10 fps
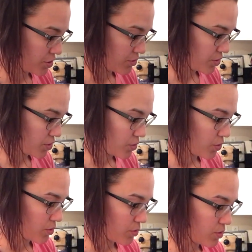
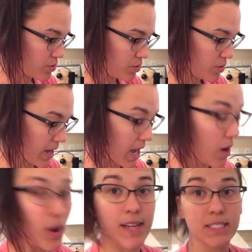you
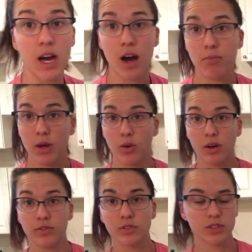how I top my
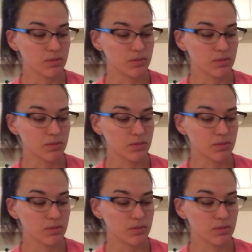waffles.